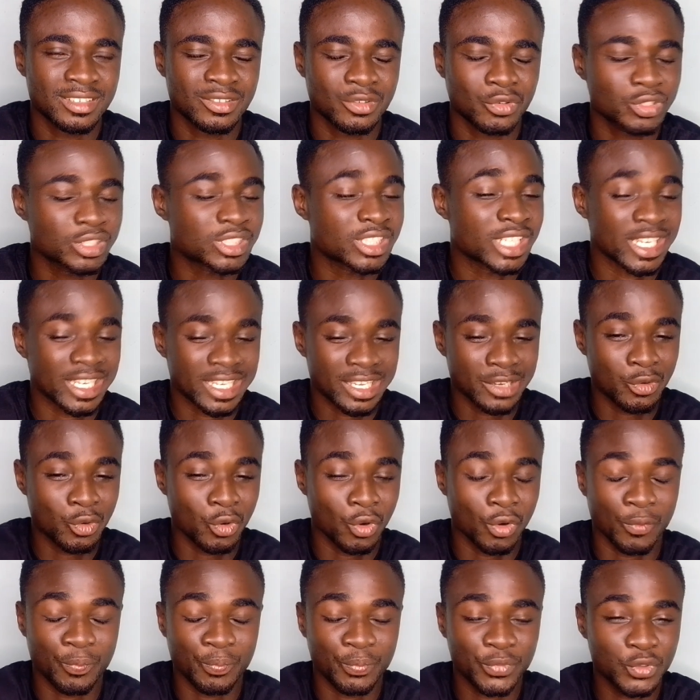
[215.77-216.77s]
What check
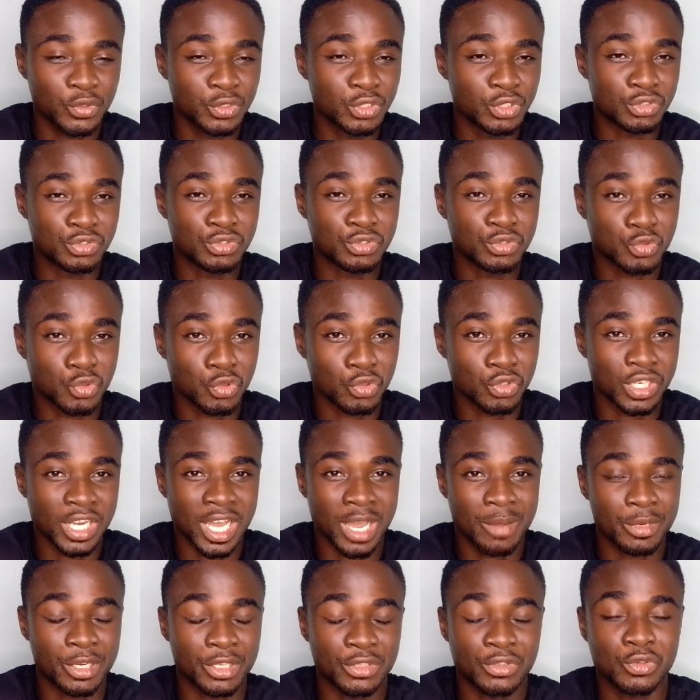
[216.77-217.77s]
you who use code
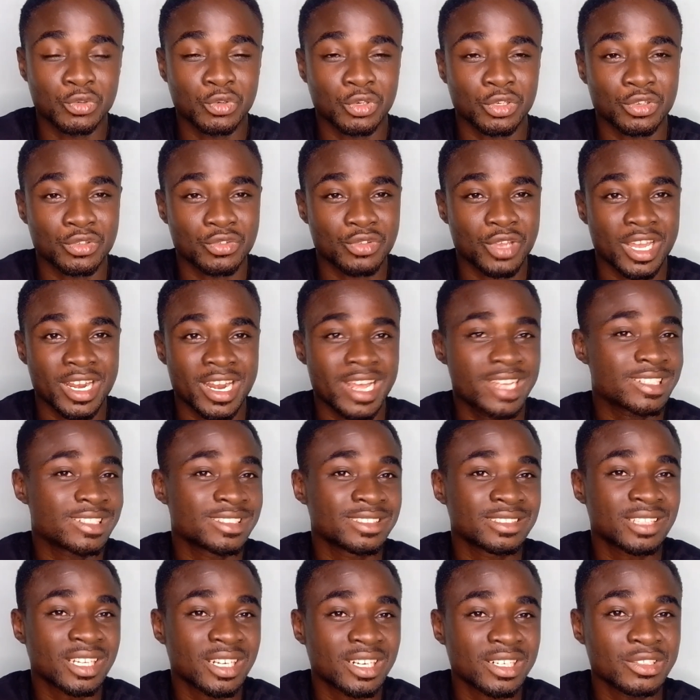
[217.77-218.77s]
number the 2 so it
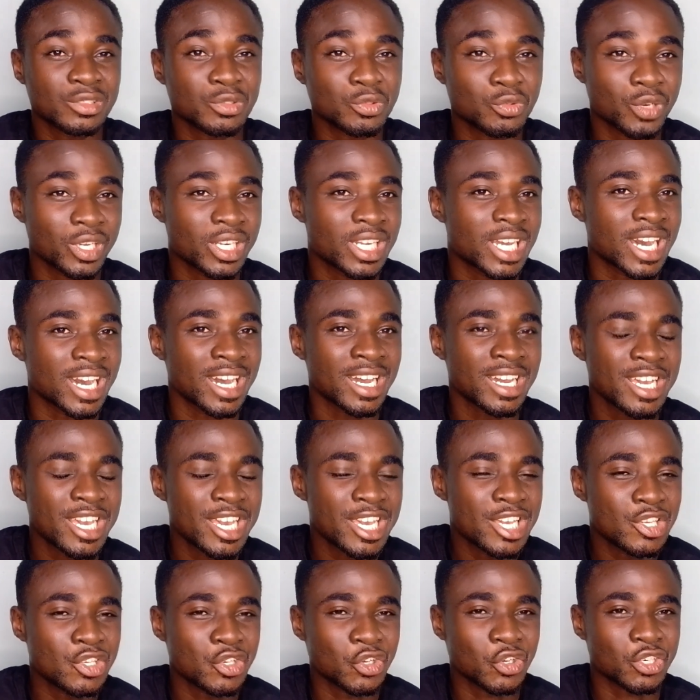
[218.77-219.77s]
doesn't tell you whether
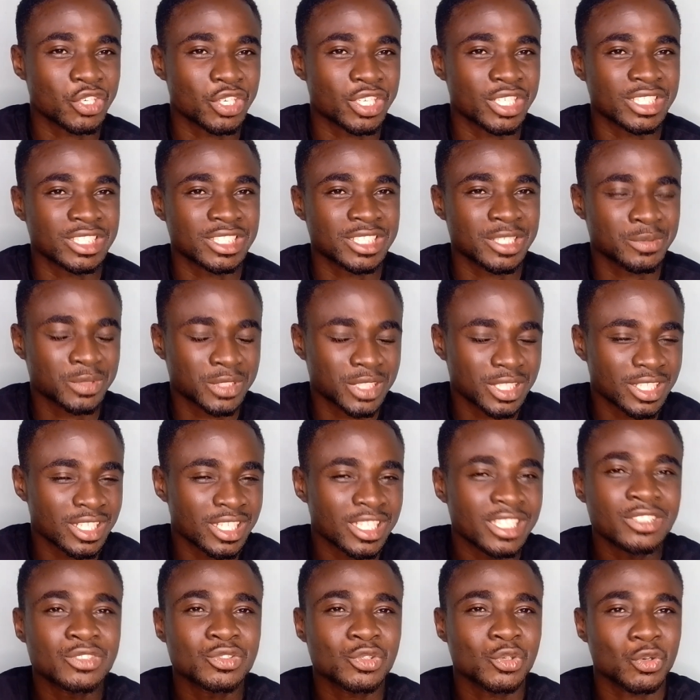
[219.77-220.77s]
you're on the exception
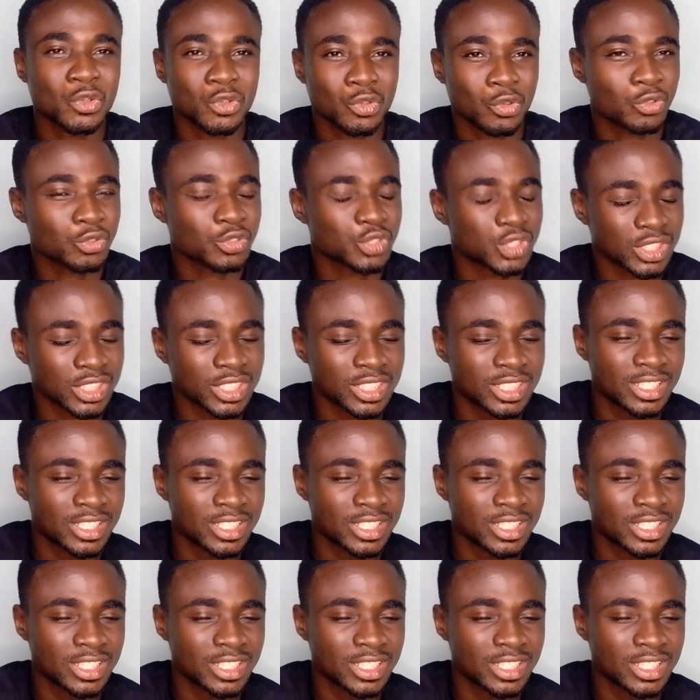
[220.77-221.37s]
list or not.